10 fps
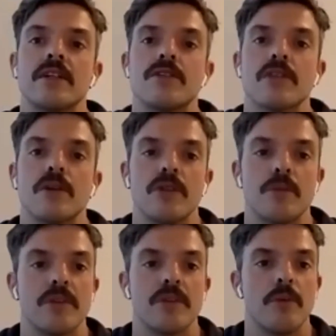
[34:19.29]
slowly
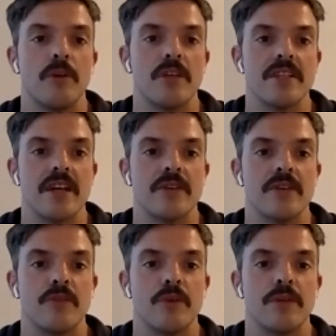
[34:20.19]
bring the body down
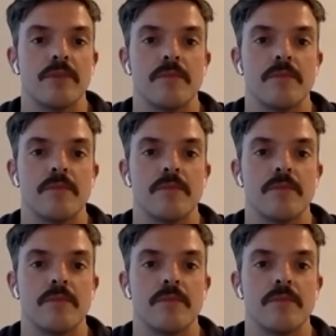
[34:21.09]
and forward.